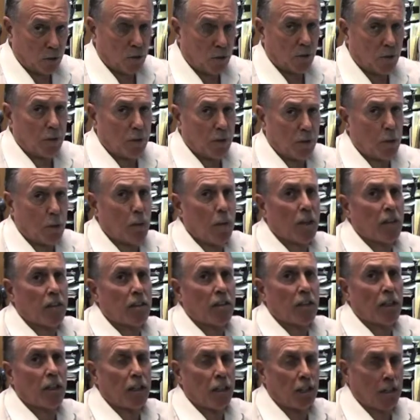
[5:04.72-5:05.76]
from the
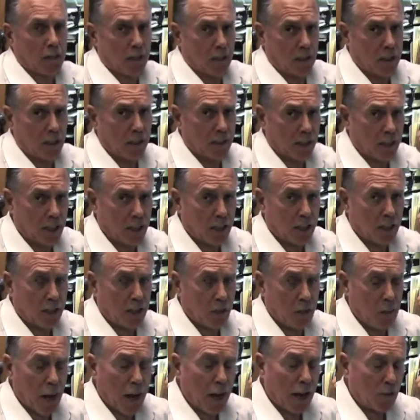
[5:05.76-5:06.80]
GPS antenna to
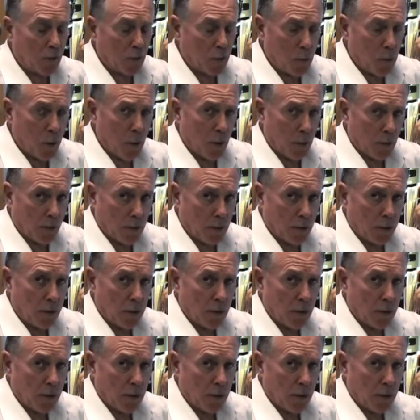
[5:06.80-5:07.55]
the back of the boat.